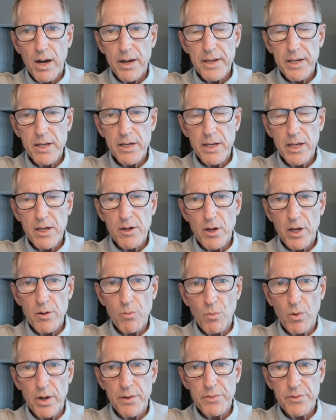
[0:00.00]

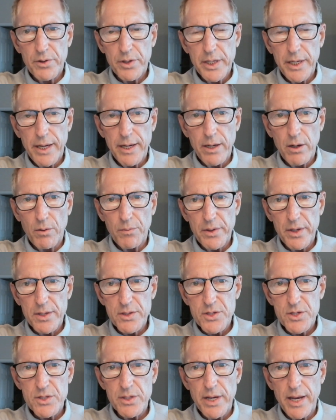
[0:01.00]
in what they're getting on
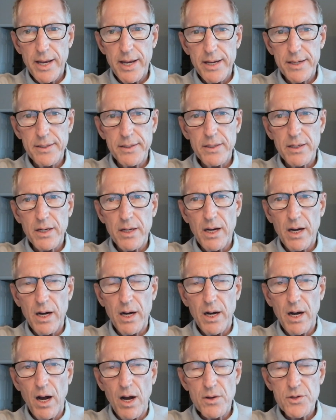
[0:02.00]
this. And
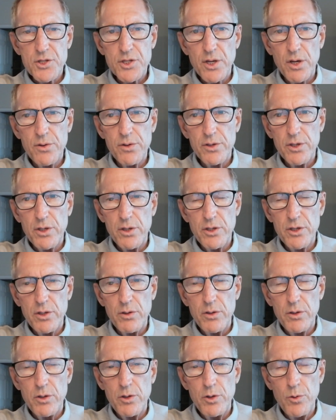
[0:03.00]
also,
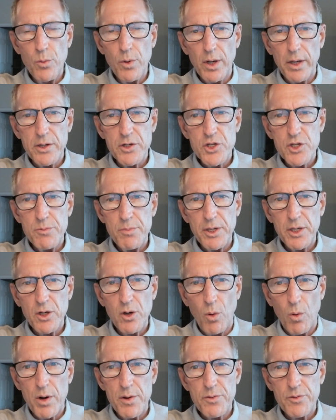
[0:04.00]
you really should be
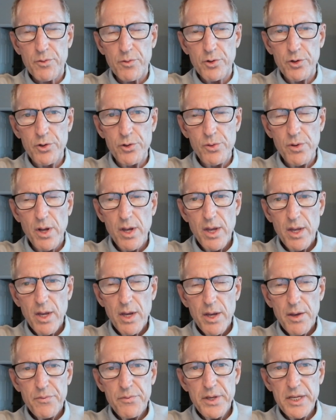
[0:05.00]
going through
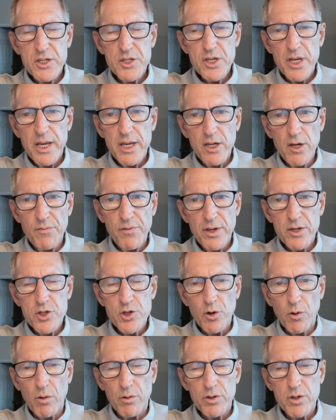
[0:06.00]
these
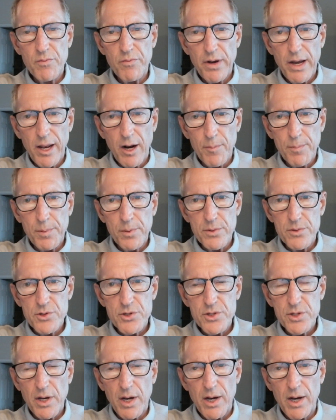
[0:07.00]
individual
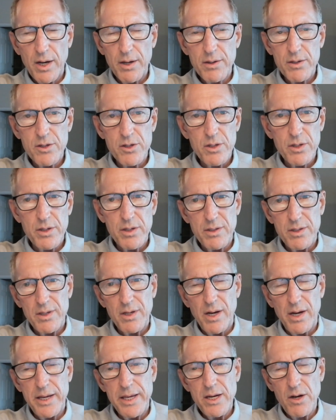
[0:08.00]
developers
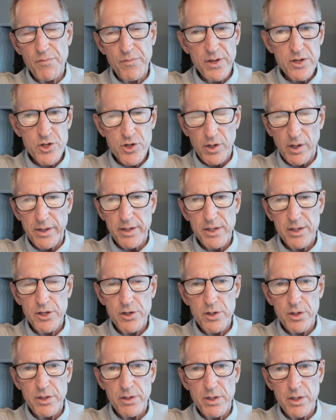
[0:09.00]

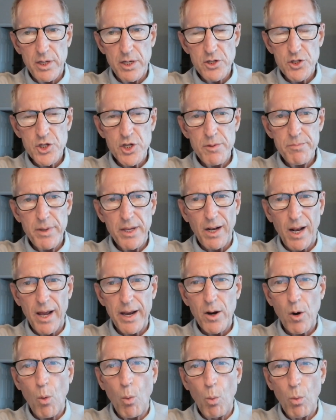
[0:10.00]
individually. It should be
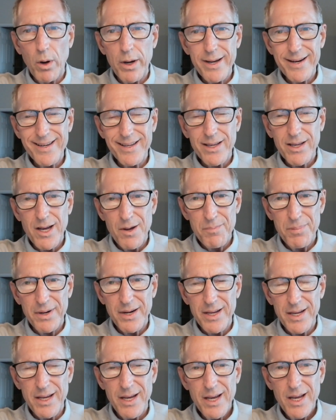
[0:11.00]
like one
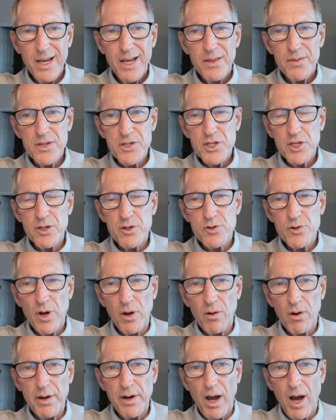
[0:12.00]
company that's
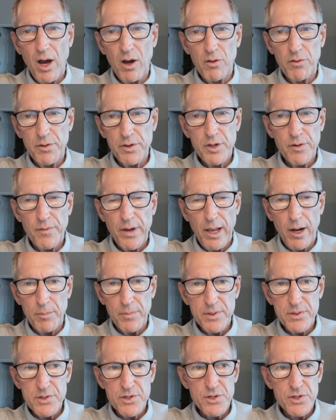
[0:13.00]
controlling all the
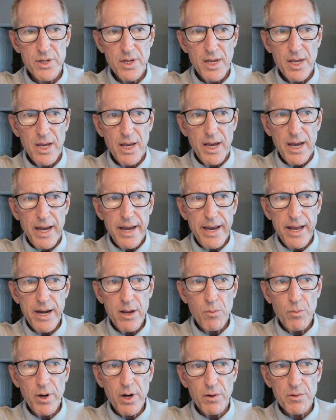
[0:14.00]
developments. And
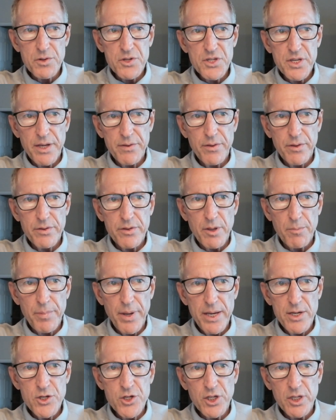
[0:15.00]
it went on to say that the
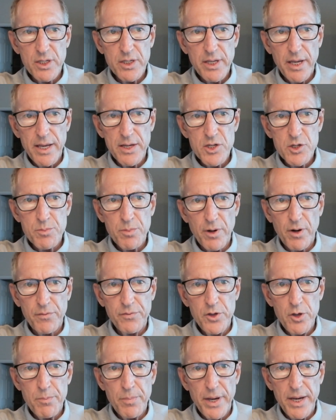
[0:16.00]
page contains but a
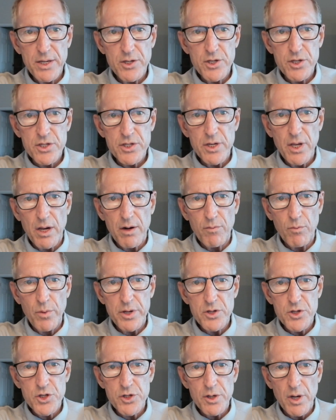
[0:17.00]
few pages, none of
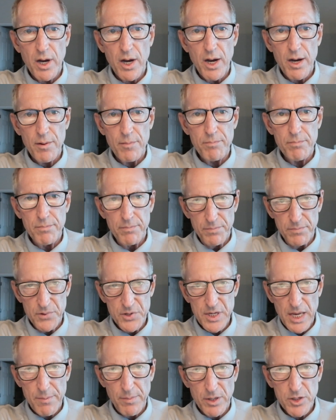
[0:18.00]
which
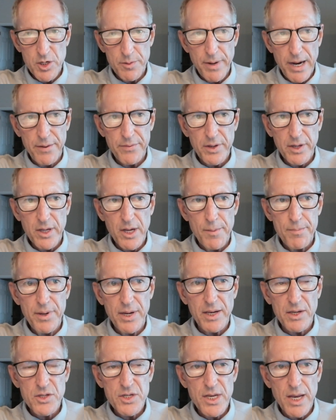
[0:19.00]
say much about the
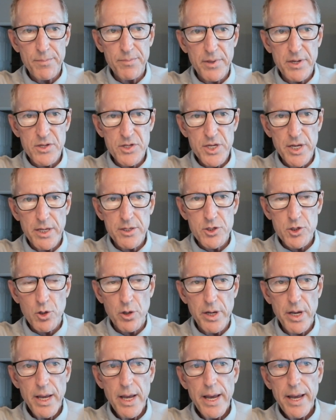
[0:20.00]
company except that it
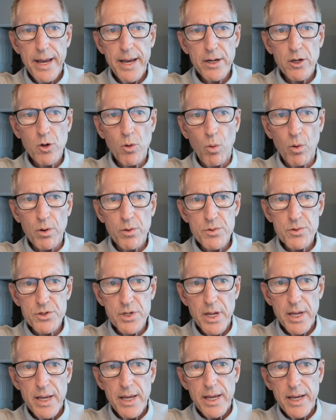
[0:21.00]
says headquarters
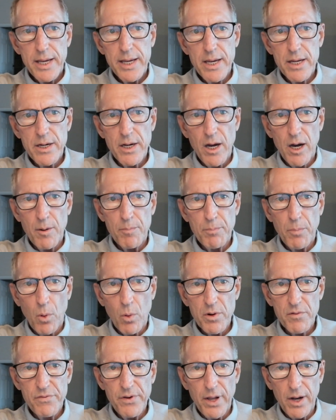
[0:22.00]
in
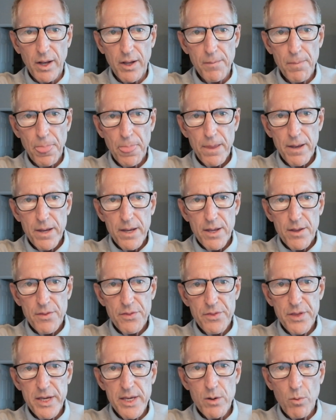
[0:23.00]
Port Villa.
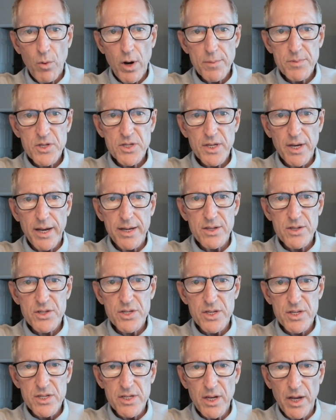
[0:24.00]
The website
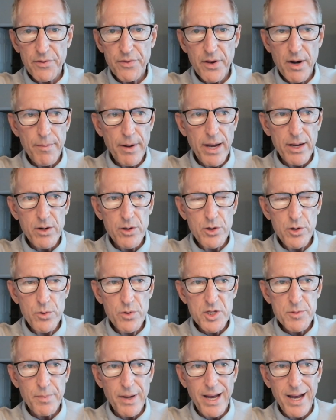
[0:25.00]
says nothing about who
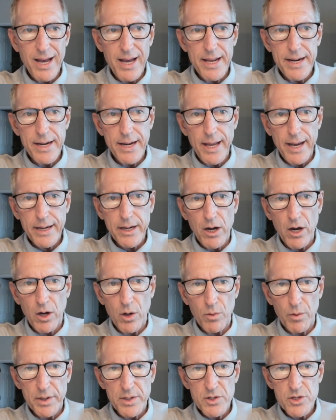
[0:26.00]
is behind NICA
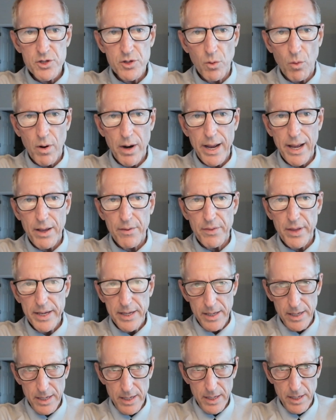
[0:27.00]
Holdings nor how
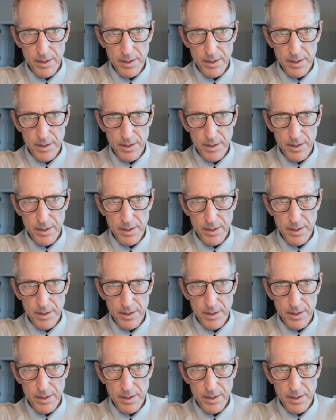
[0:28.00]
they